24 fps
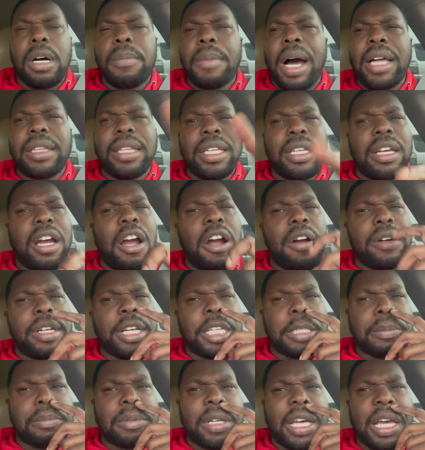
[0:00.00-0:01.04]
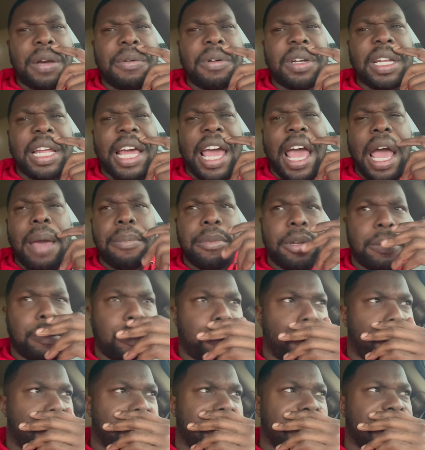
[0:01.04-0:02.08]
I think I already explained what an admin
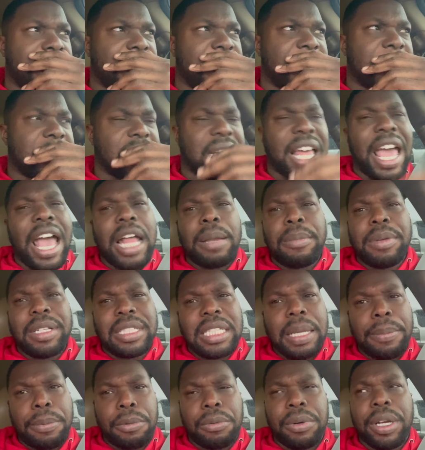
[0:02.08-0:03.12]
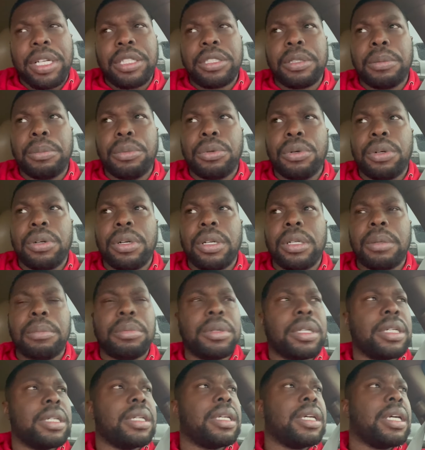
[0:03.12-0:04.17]
board is, an admin separation board,
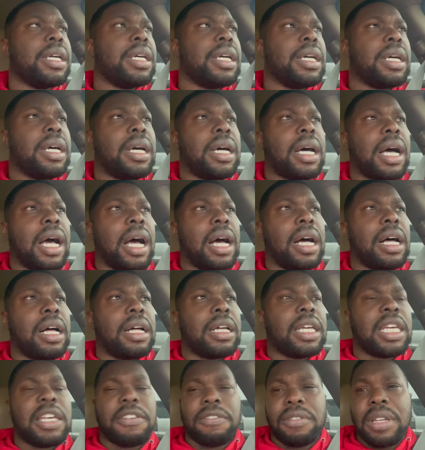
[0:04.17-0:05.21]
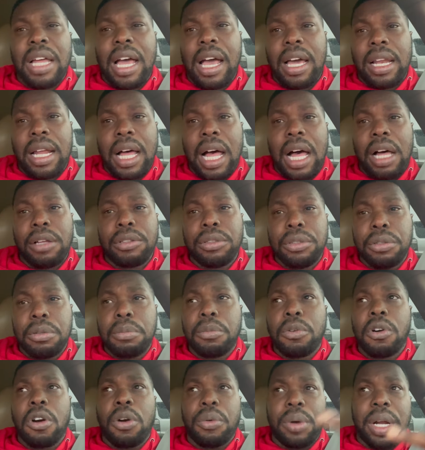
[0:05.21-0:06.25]
but if not, I'll do
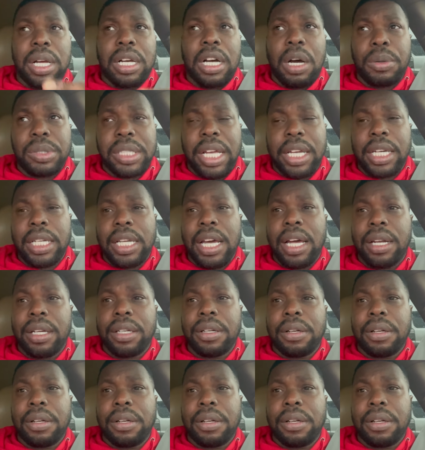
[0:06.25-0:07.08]
more once I get out